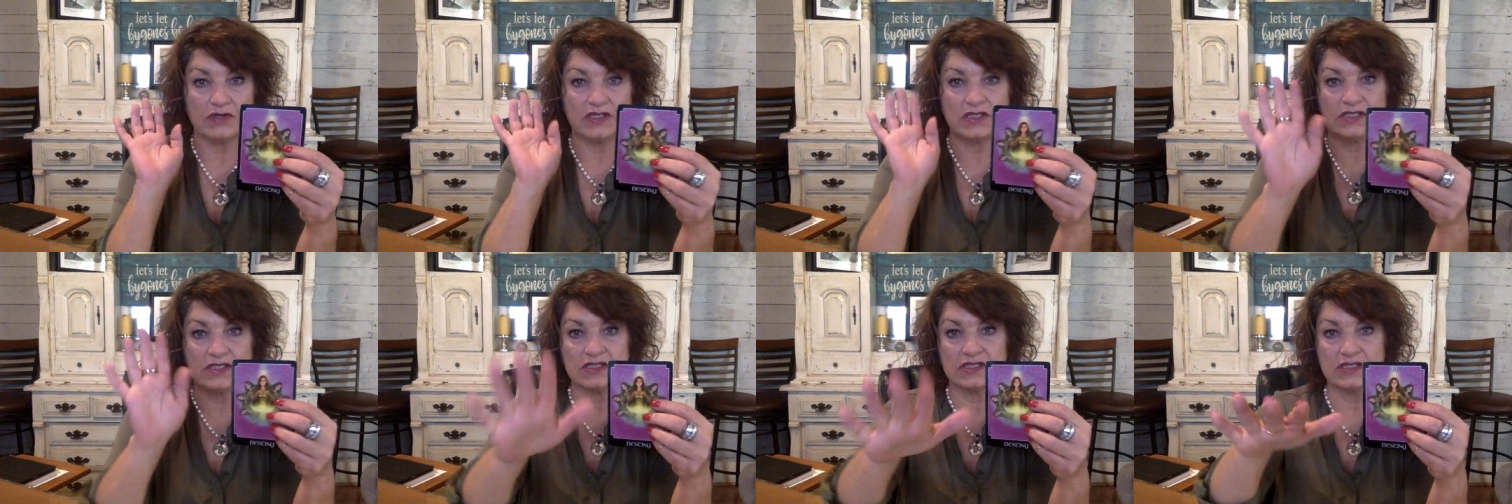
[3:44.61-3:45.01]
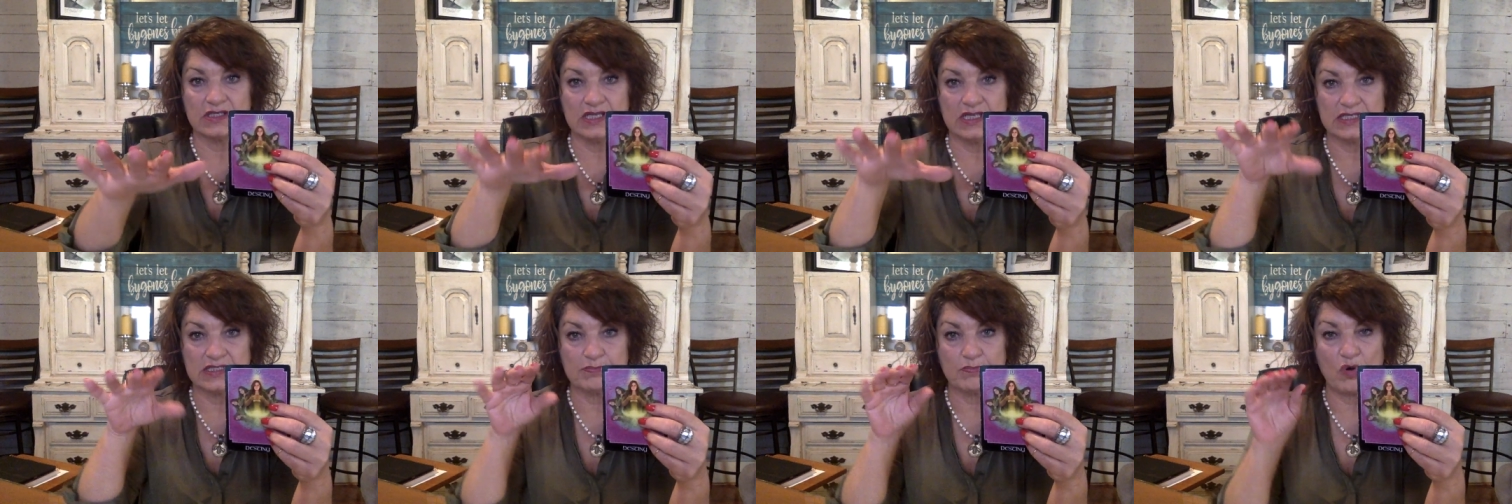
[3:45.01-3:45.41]
It's,
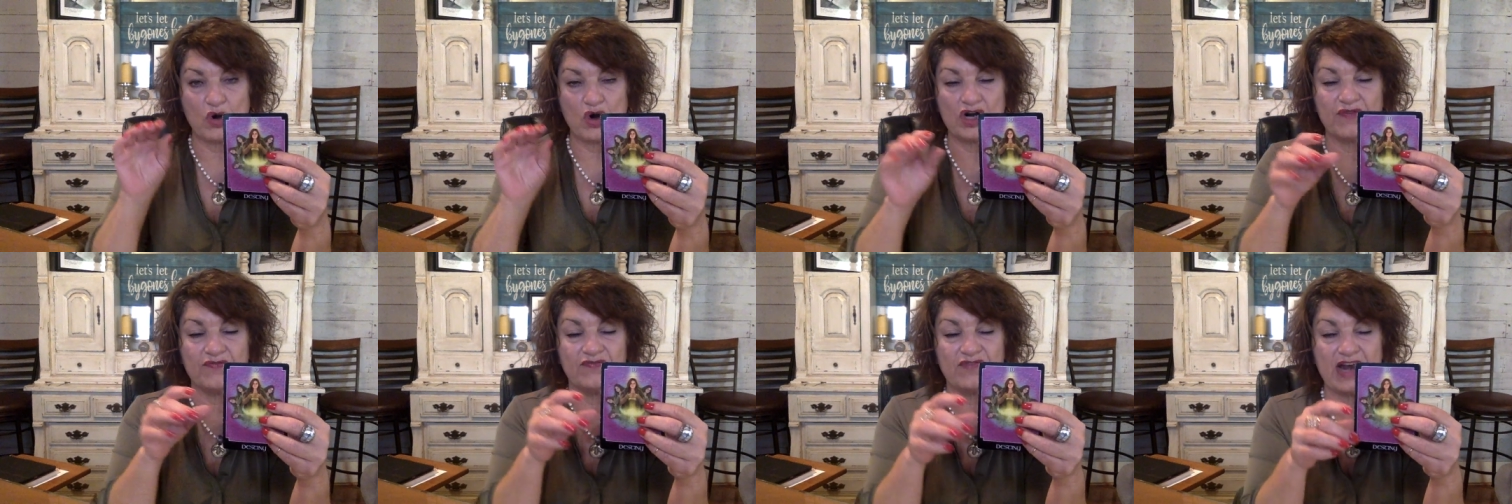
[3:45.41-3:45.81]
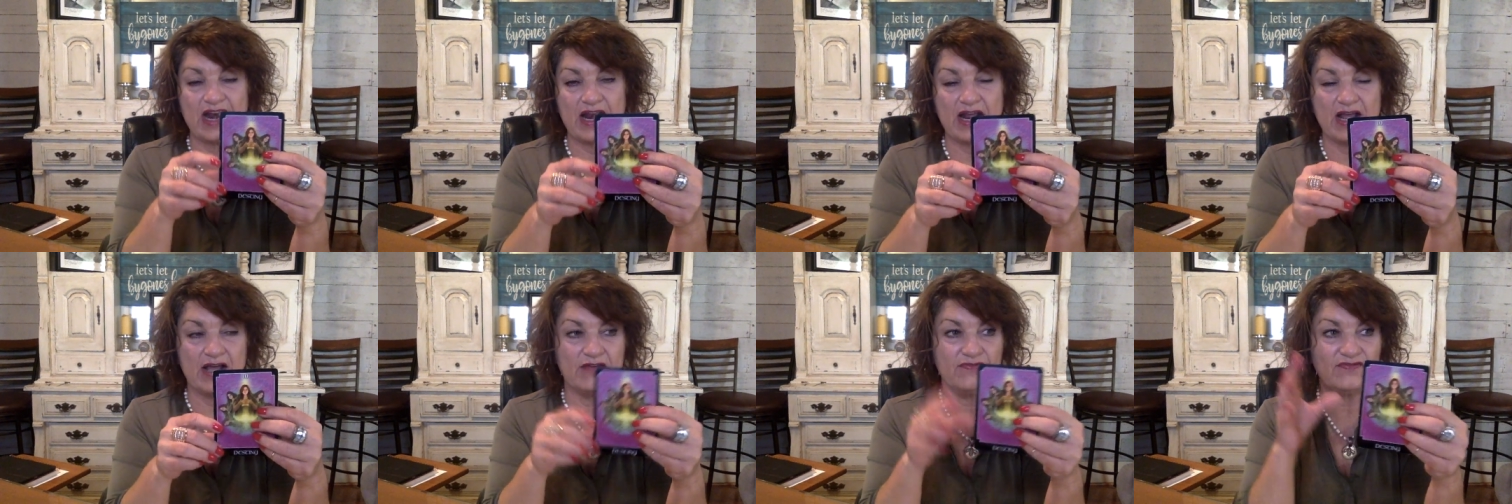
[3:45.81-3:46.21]
it's part of,
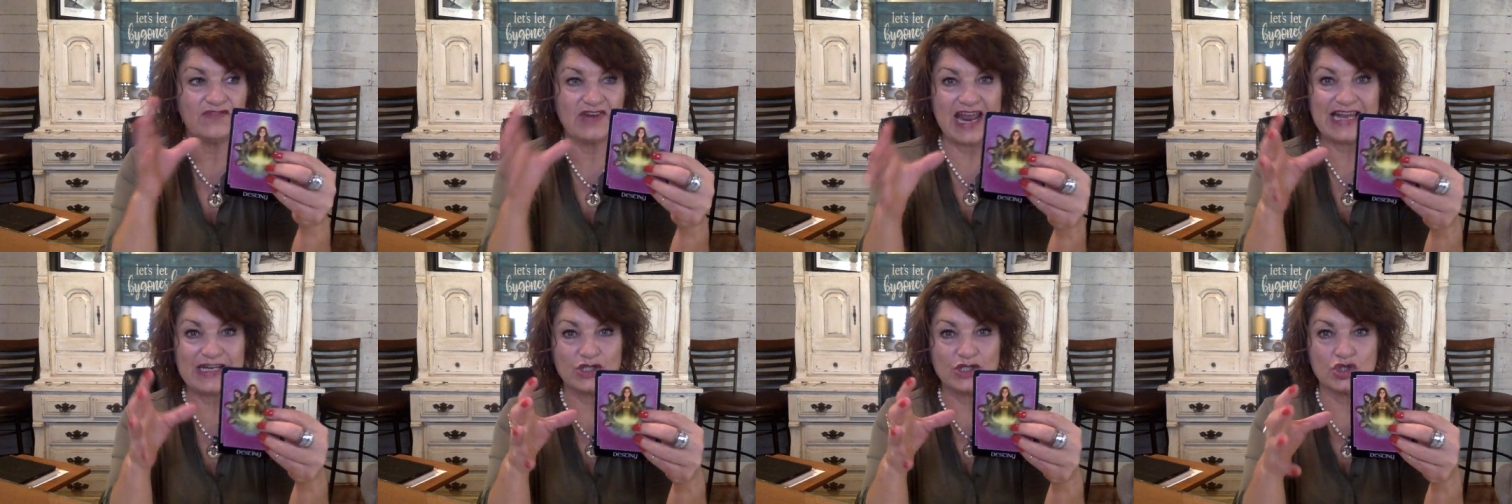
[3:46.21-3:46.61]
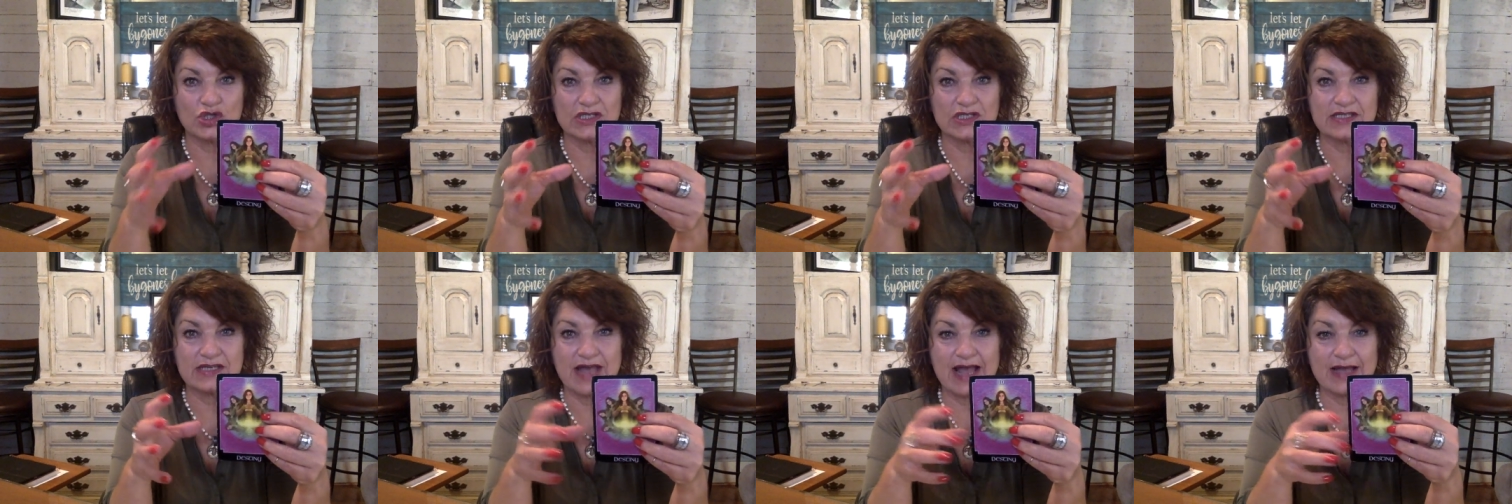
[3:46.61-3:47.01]
of nature.
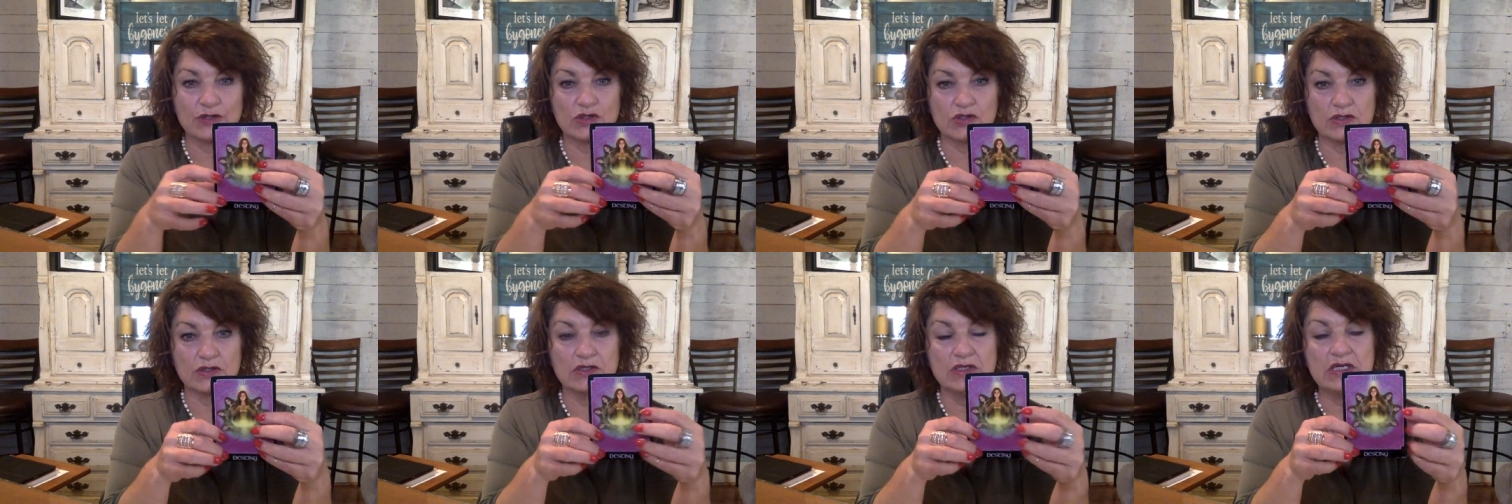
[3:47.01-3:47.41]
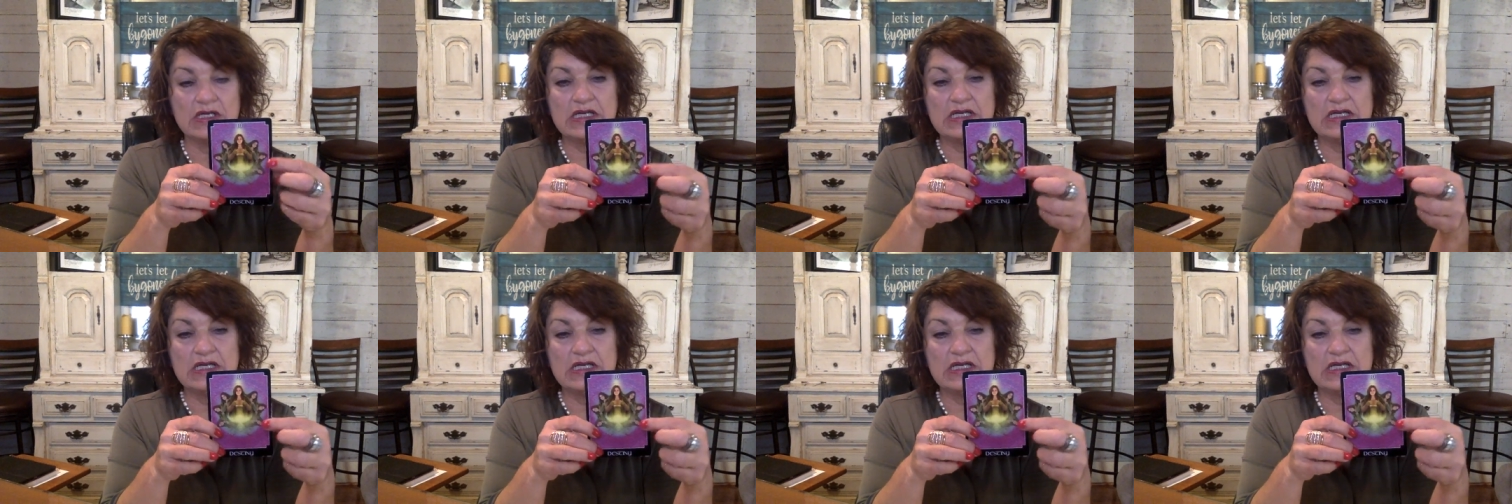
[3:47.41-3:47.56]
It's natural.